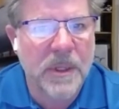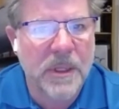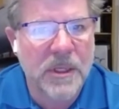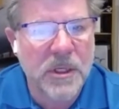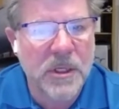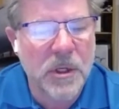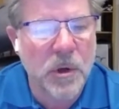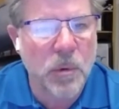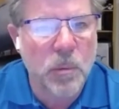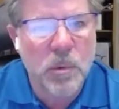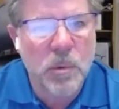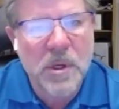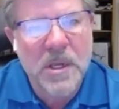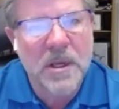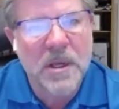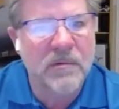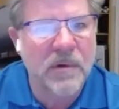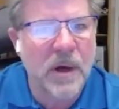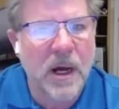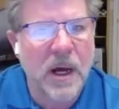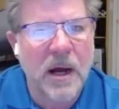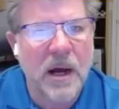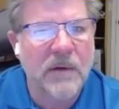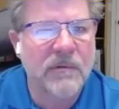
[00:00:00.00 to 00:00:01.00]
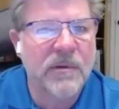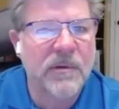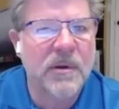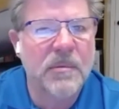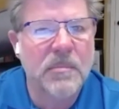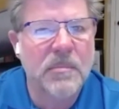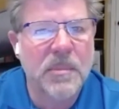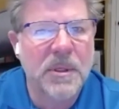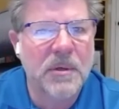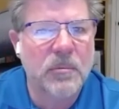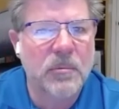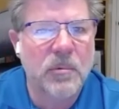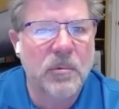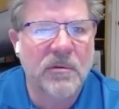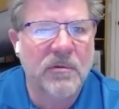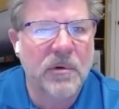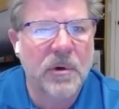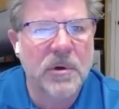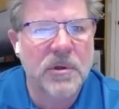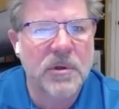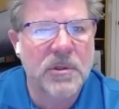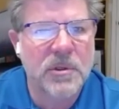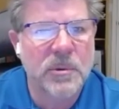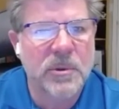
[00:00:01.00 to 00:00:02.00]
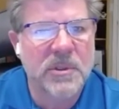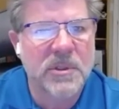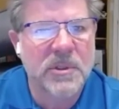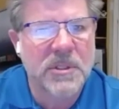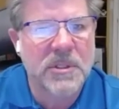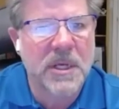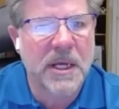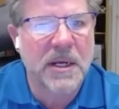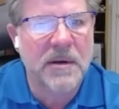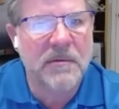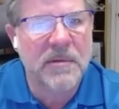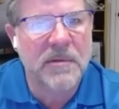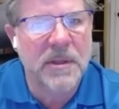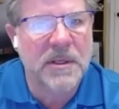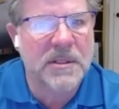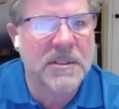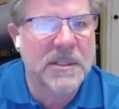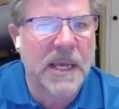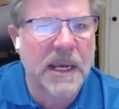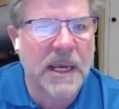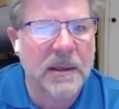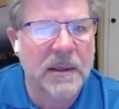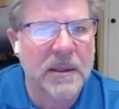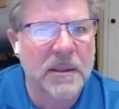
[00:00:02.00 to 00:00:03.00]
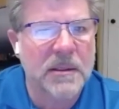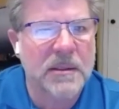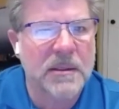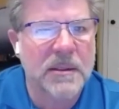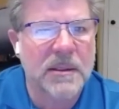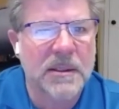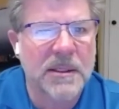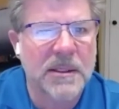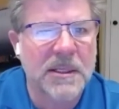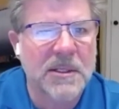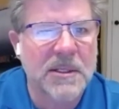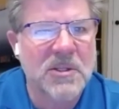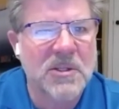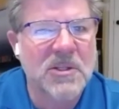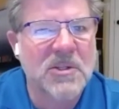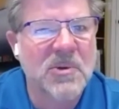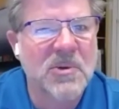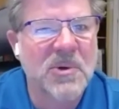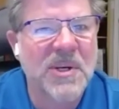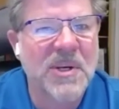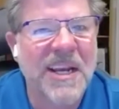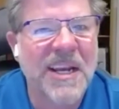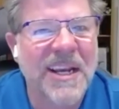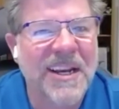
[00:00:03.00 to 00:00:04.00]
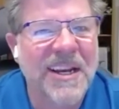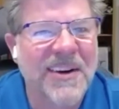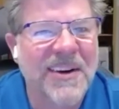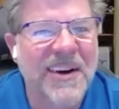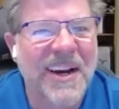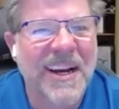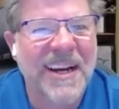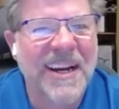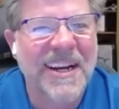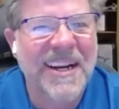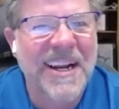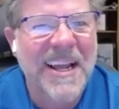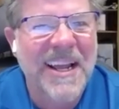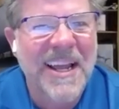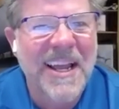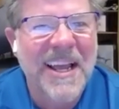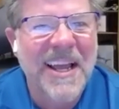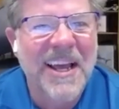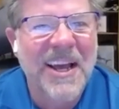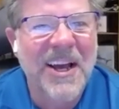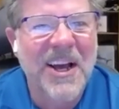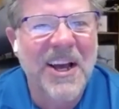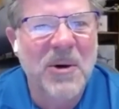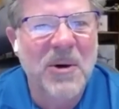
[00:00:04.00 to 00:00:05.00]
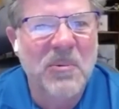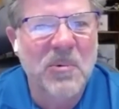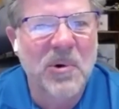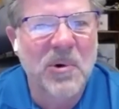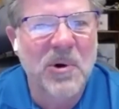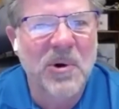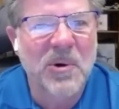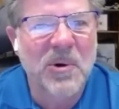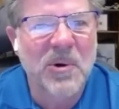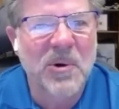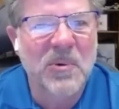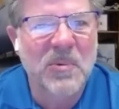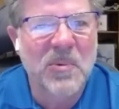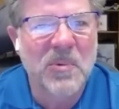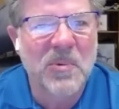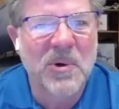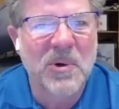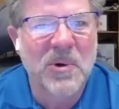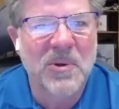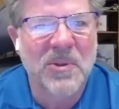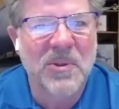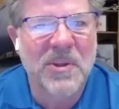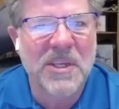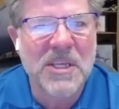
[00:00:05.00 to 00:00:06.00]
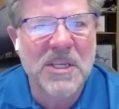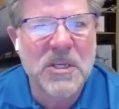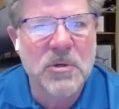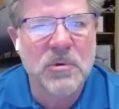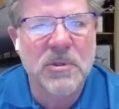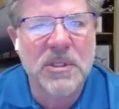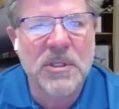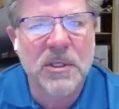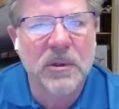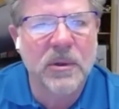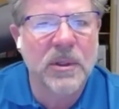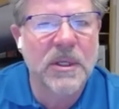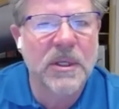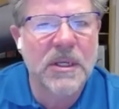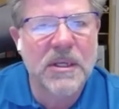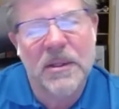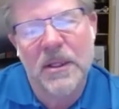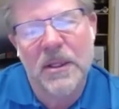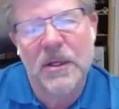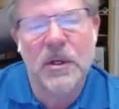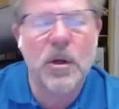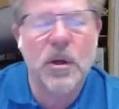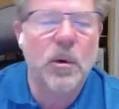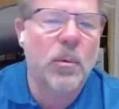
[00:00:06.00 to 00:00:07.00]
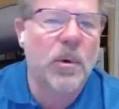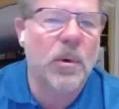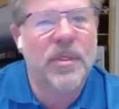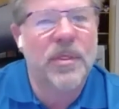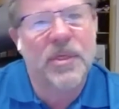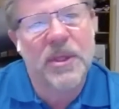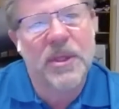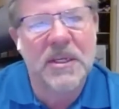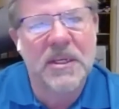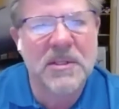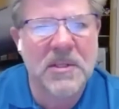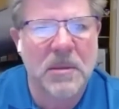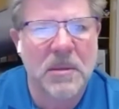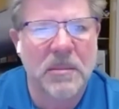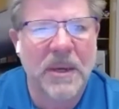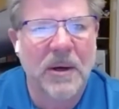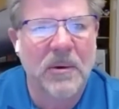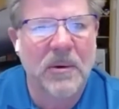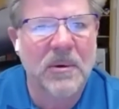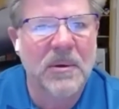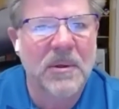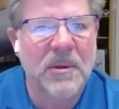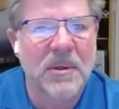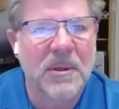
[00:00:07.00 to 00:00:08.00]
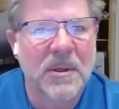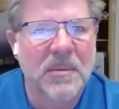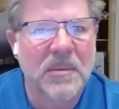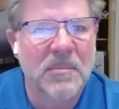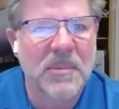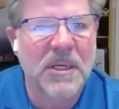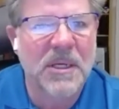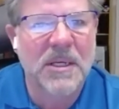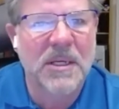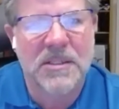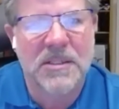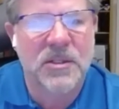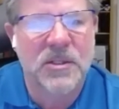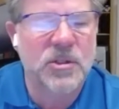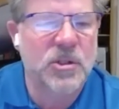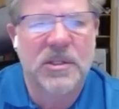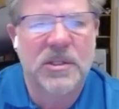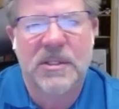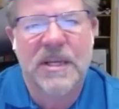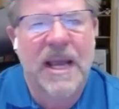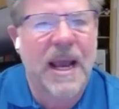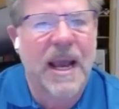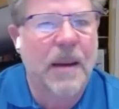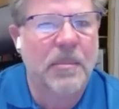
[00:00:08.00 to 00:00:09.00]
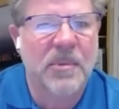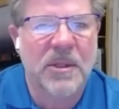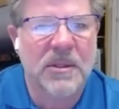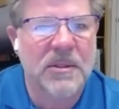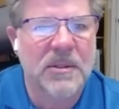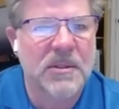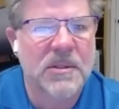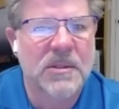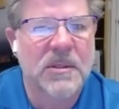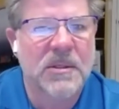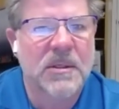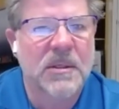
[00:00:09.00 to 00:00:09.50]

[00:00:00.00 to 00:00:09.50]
We have often been referred to as kind of the silent industry, right? We're the utility that no one thinks about because it just happens.